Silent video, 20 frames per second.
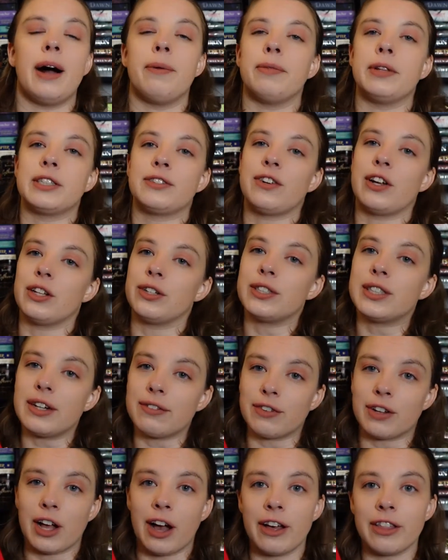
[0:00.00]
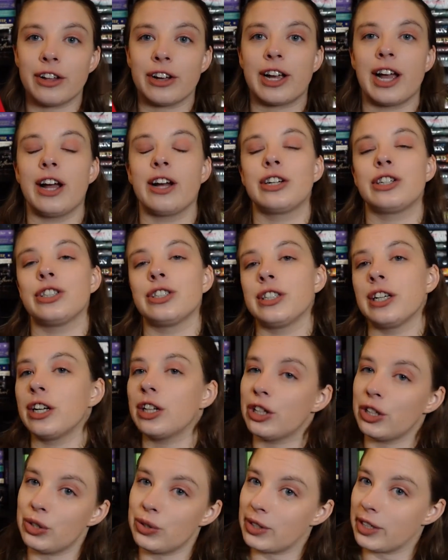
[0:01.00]
This follows several other characters,
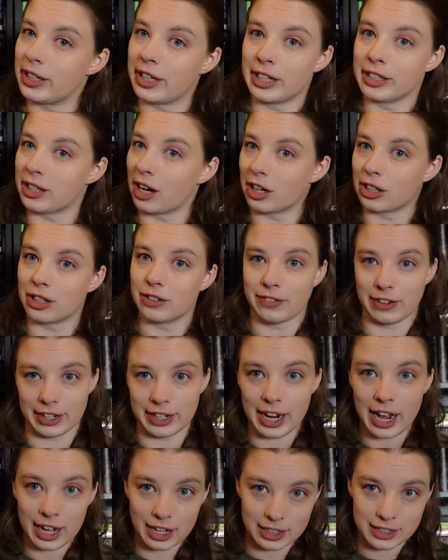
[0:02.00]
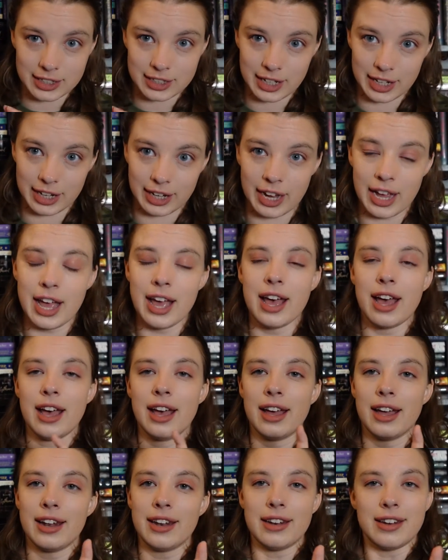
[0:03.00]
including a Dr. Van Helsing,
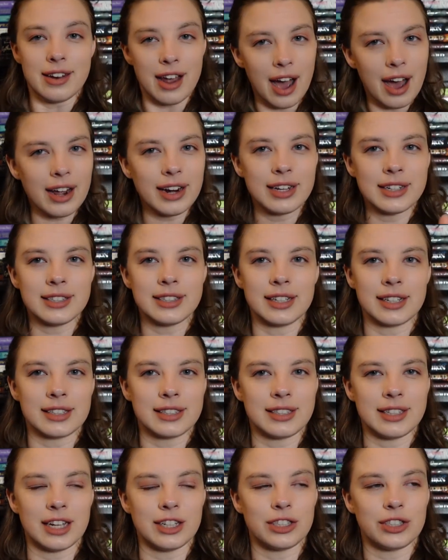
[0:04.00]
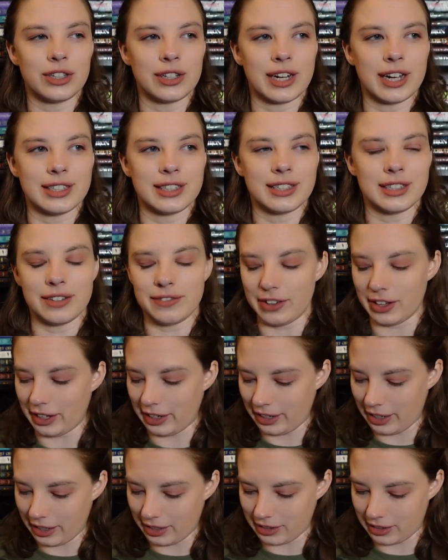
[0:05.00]
not as eccentric as in the
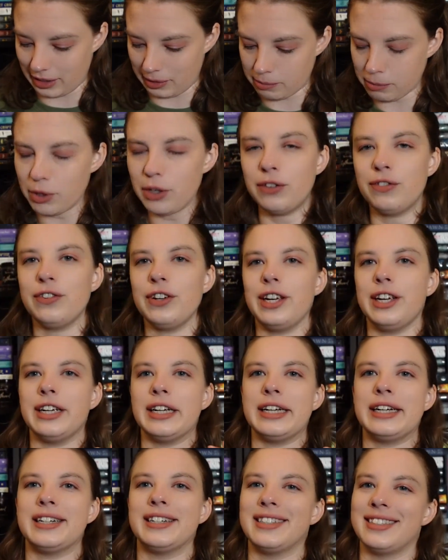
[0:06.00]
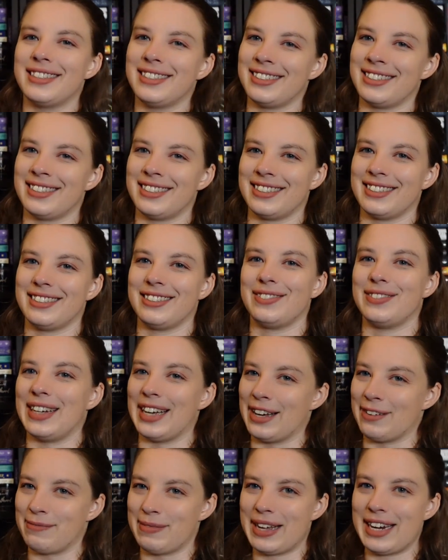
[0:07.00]
Van Helsing movie. We
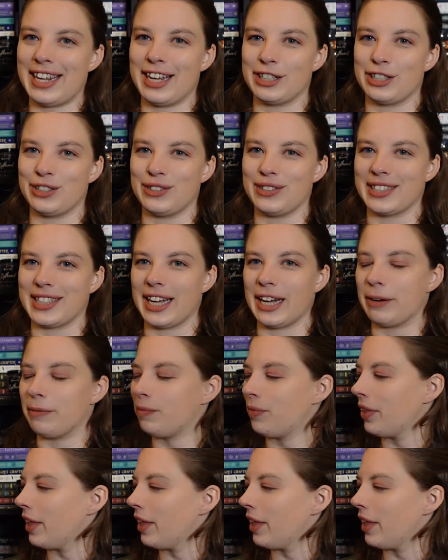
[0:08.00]
have many issues there.